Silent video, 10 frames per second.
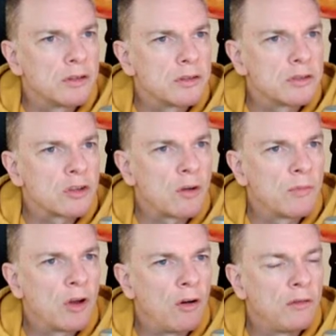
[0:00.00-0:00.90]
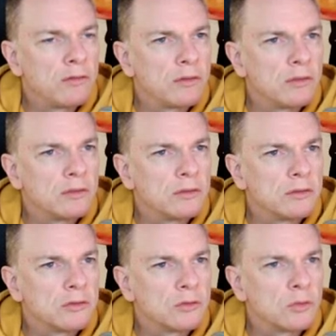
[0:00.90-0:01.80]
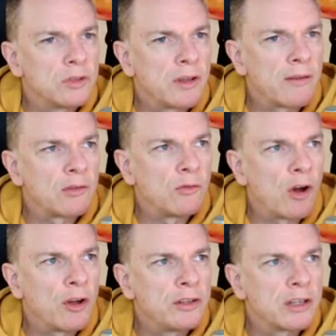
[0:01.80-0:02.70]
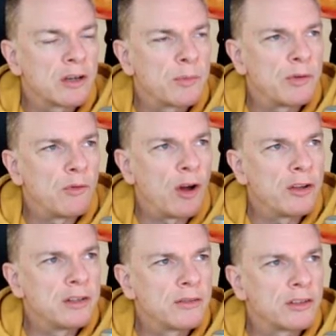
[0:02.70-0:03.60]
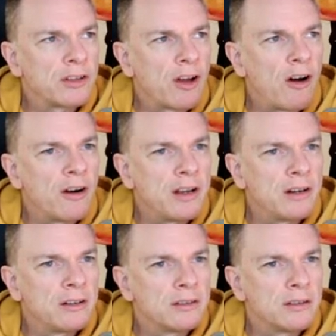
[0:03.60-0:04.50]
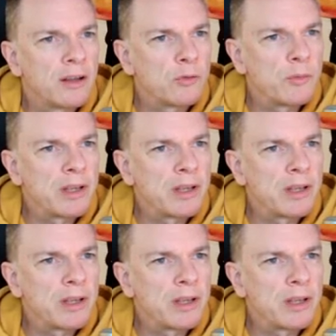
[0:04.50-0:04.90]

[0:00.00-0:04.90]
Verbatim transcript: Some golf. Suppose you have a round. It could be round. I've got the R here. That would